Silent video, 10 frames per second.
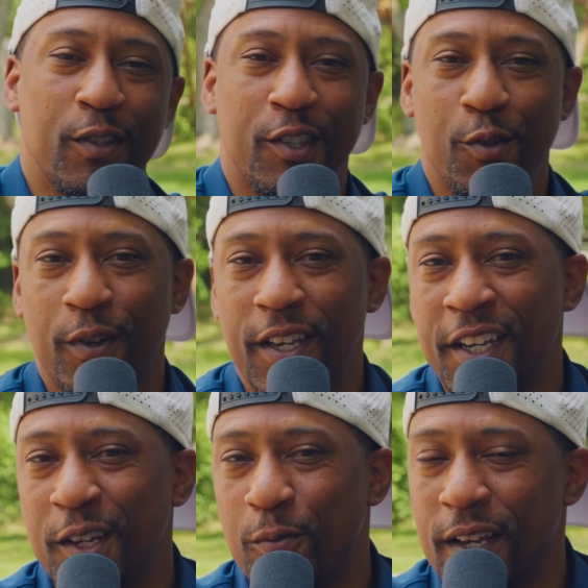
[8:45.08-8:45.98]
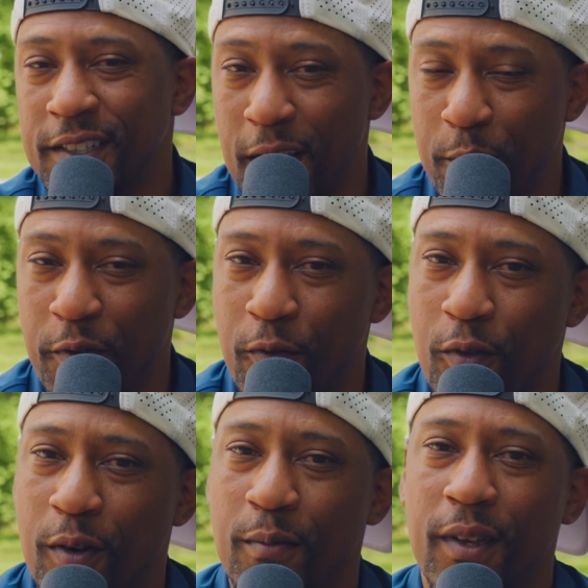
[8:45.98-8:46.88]
with you in any way, shape, or
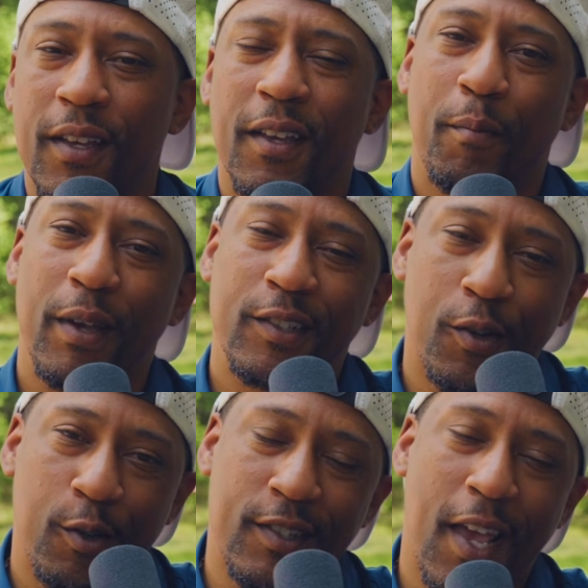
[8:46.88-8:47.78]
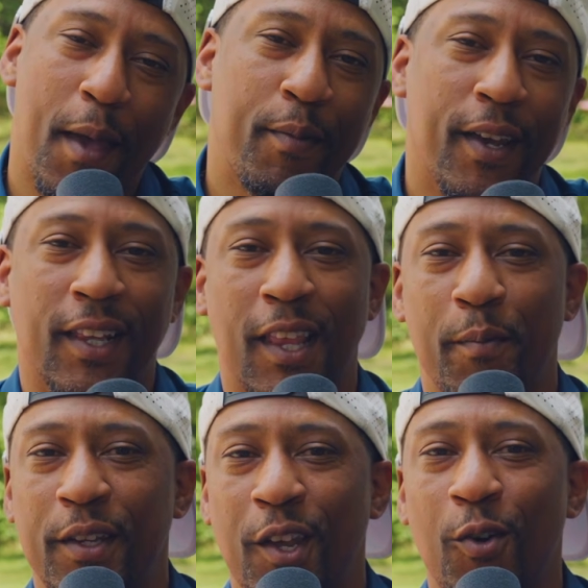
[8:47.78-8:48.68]
form. Make sure you tap in and
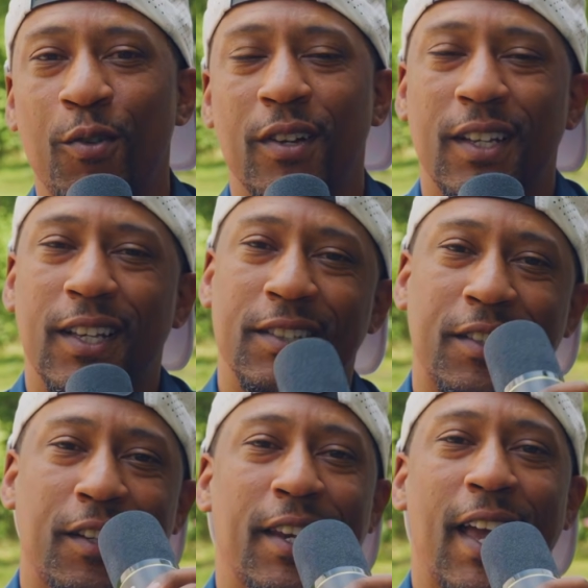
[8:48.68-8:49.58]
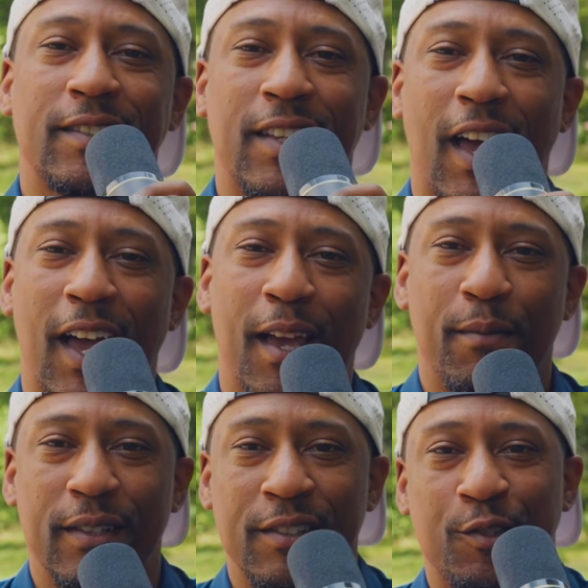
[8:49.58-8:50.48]
let me know. Until the next time,
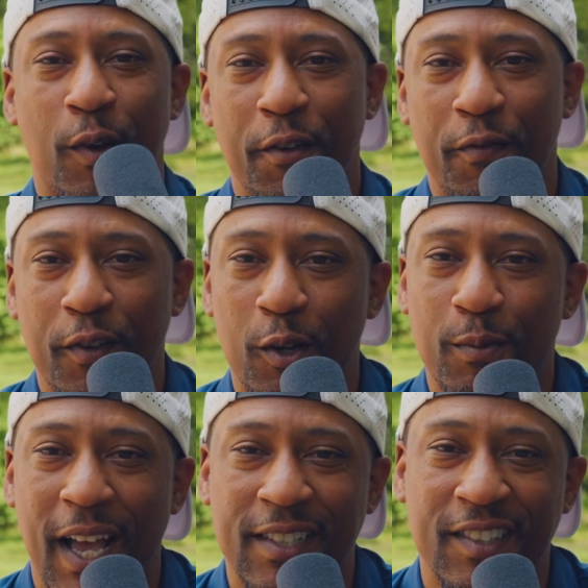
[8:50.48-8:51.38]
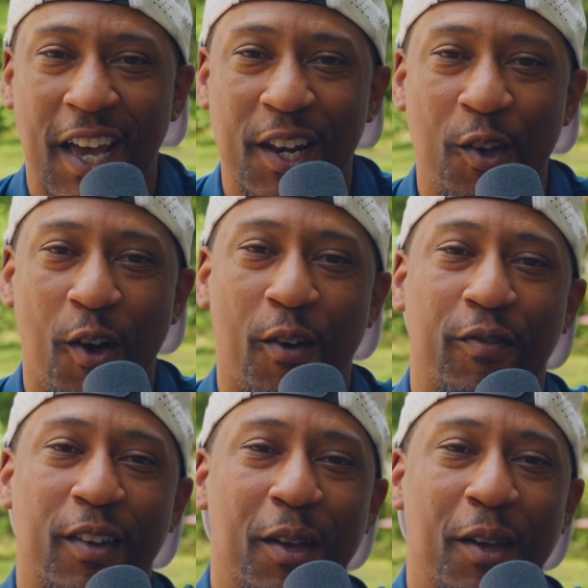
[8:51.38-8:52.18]
this is Dre the Film Guy signing off.